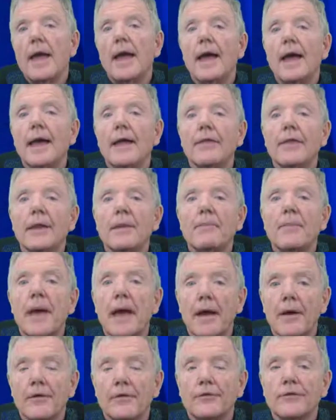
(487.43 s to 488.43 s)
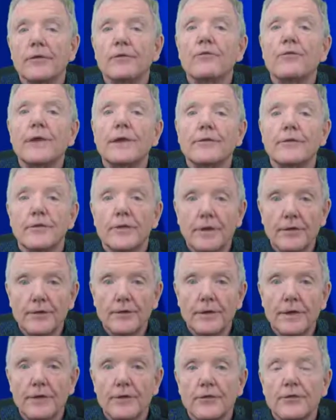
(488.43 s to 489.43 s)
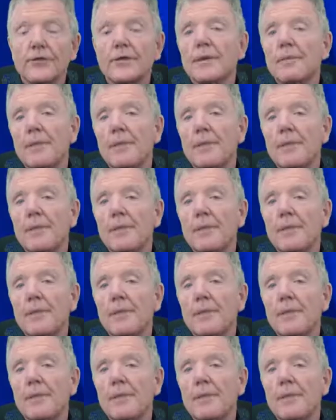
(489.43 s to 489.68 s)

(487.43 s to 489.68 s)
and the pounds of resistance to